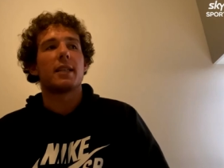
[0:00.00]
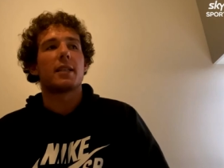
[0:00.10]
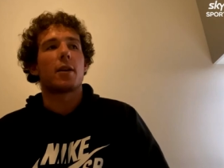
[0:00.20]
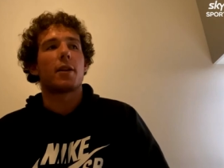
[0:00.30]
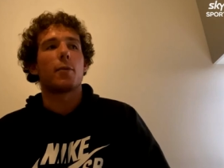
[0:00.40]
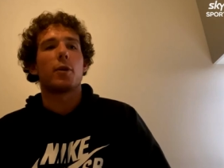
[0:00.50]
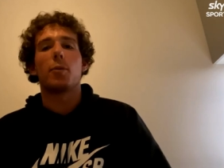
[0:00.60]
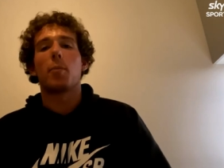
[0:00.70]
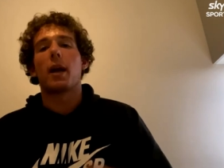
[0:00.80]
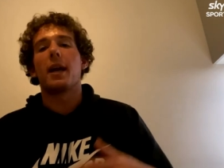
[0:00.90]
season, I think
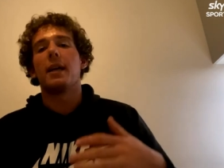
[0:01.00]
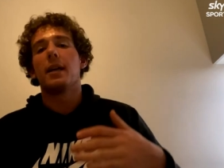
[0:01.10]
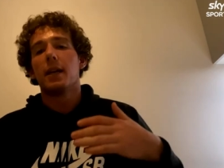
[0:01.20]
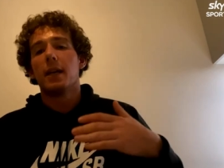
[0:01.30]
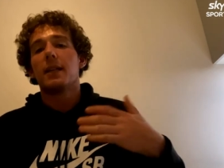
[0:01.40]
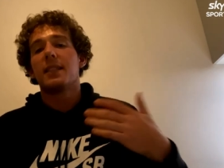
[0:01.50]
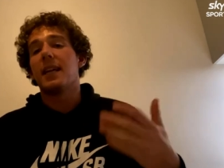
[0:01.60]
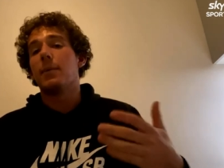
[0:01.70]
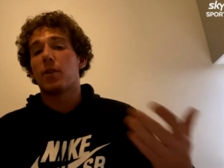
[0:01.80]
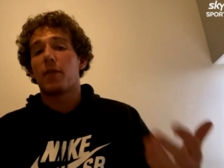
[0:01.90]
when you play
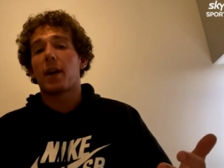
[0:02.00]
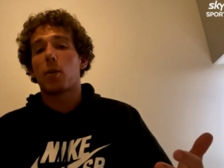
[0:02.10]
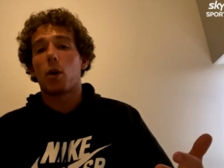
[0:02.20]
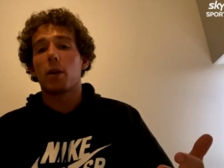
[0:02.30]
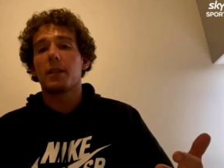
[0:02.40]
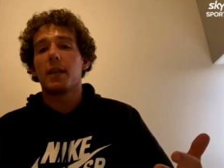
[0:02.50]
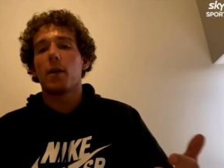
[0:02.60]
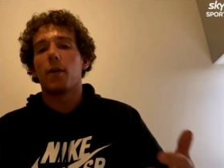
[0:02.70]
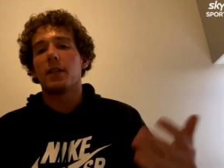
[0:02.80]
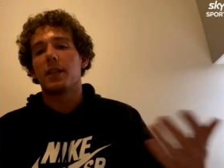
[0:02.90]
teams of that
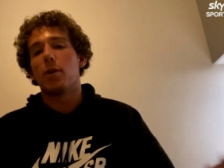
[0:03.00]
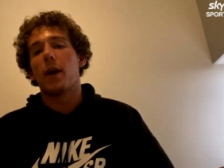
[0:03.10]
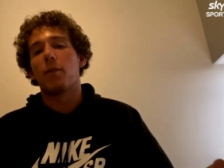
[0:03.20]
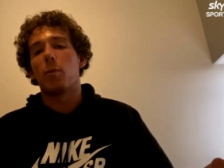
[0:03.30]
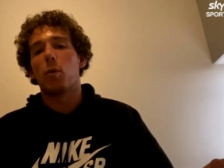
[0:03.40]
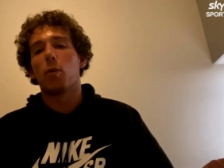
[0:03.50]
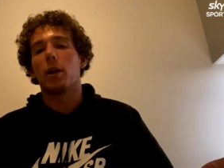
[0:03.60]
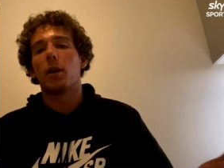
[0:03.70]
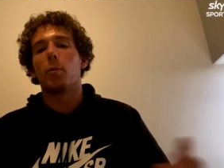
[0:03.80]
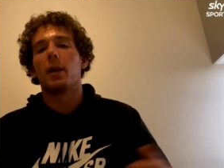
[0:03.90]
quality, obviously you have the
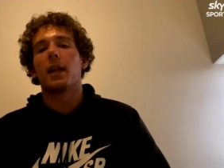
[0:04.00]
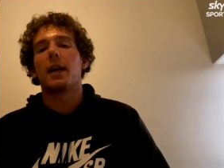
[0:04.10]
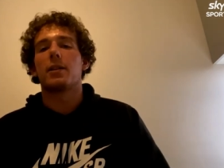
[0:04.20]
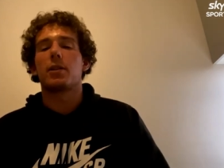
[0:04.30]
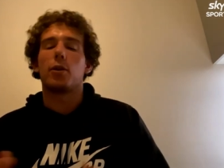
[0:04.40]
ball a little bit less.